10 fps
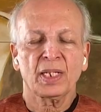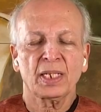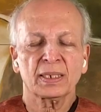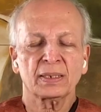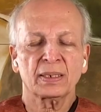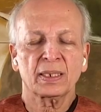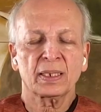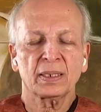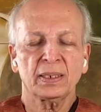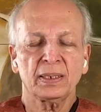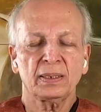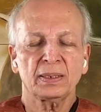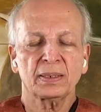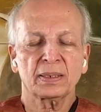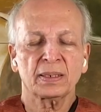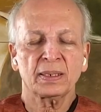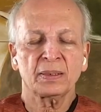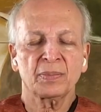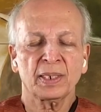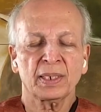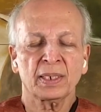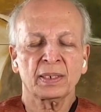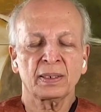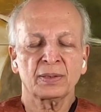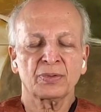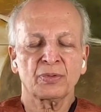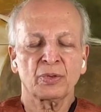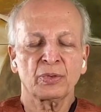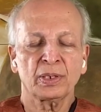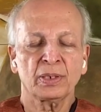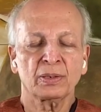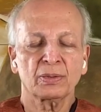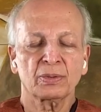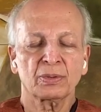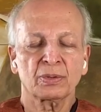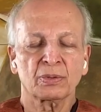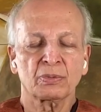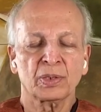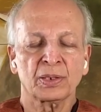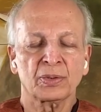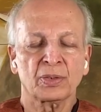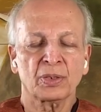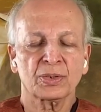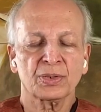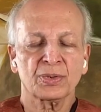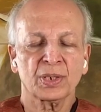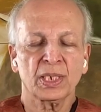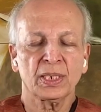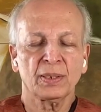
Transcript: I can clearly see my air is flowing through one nostril,